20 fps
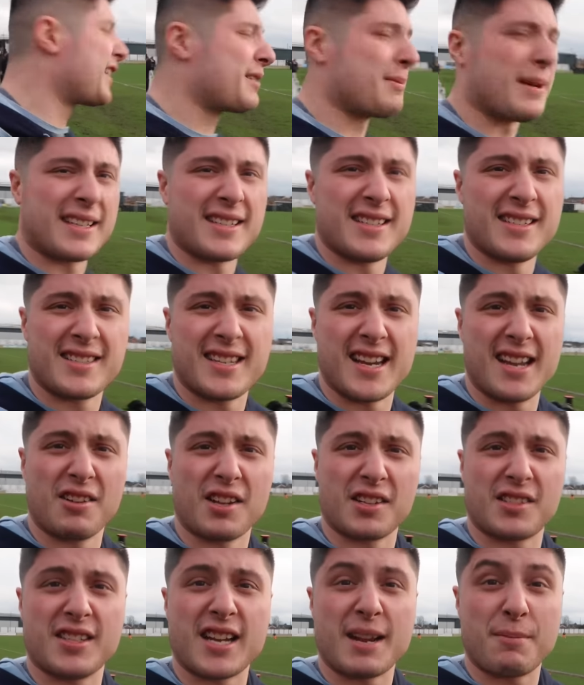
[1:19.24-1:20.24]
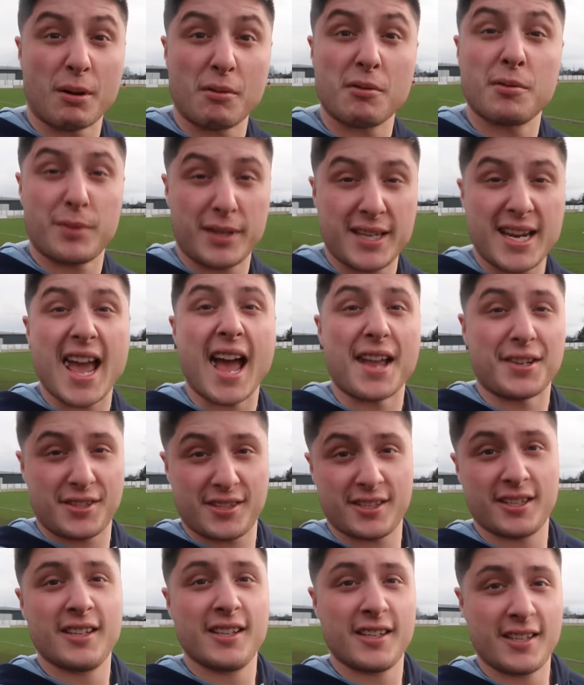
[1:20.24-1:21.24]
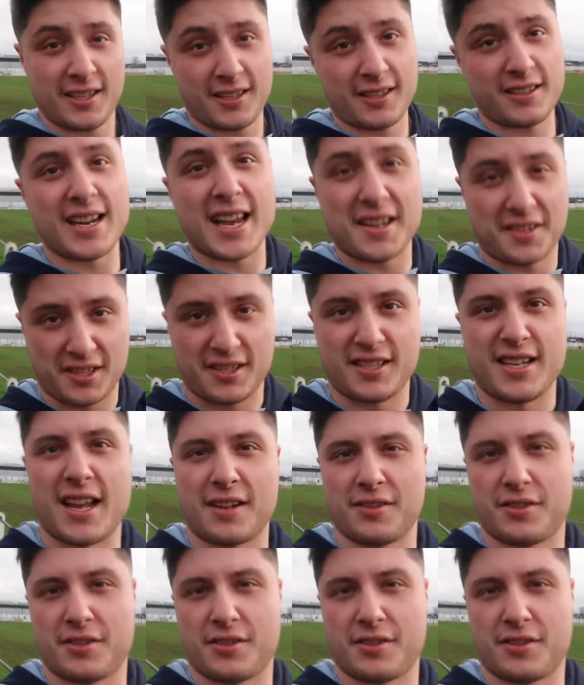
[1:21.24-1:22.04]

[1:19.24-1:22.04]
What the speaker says: I expecting to see a lot today? Probably yes. Yes is the